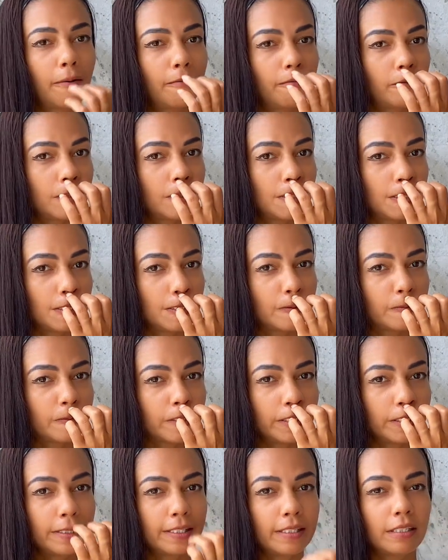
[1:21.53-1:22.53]
things
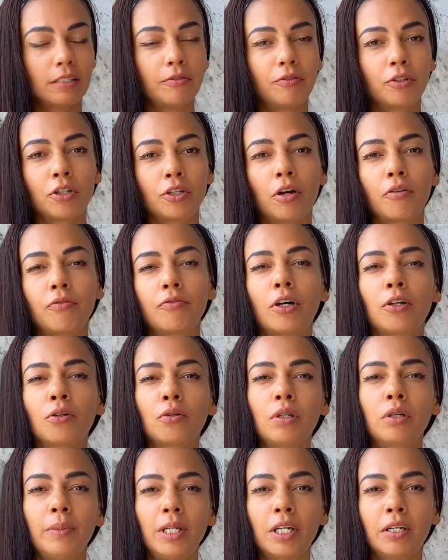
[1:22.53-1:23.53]
first, if you're not
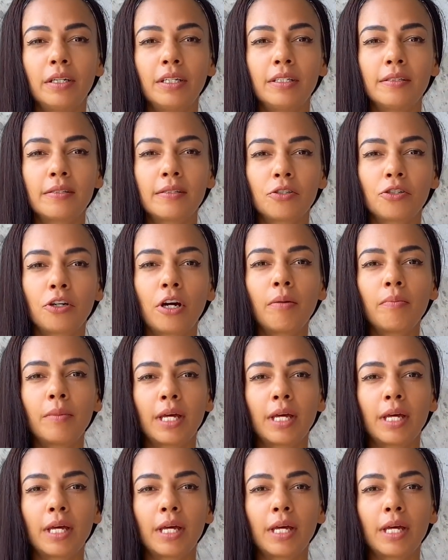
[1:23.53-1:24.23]
following me on Instagram,